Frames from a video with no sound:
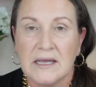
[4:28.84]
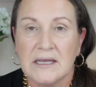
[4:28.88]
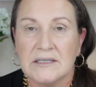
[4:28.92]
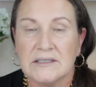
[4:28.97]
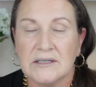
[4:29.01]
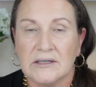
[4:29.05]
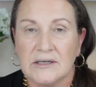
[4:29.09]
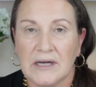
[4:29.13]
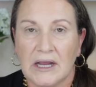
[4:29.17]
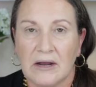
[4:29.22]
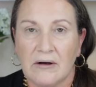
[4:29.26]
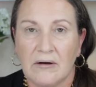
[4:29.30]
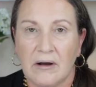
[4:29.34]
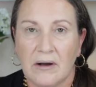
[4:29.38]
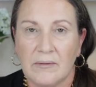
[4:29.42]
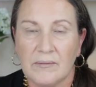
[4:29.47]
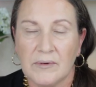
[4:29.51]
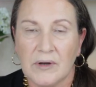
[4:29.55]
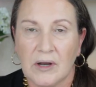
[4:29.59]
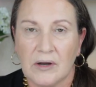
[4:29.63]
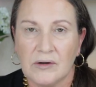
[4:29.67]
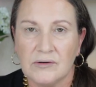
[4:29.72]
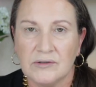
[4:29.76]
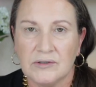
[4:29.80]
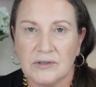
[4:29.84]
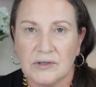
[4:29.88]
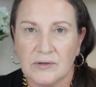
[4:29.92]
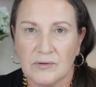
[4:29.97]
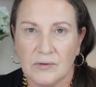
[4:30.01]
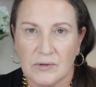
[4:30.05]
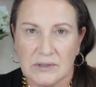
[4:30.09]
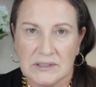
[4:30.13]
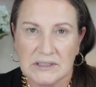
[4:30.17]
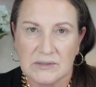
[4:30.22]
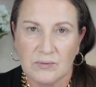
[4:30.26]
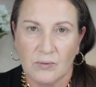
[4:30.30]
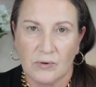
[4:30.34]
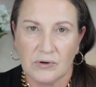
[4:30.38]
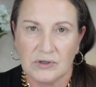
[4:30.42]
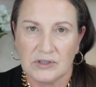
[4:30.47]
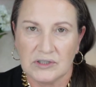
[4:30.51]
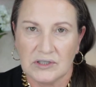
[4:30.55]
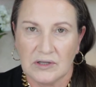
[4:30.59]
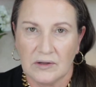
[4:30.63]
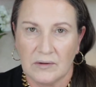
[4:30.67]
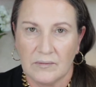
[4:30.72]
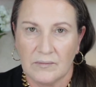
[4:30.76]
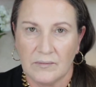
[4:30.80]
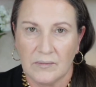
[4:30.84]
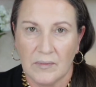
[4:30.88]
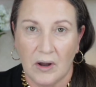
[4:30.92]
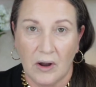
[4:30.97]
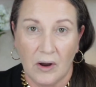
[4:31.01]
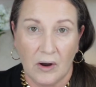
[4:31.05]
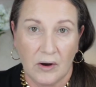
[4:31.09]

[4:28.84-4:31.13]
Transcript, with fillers: So now I'm going to swatch them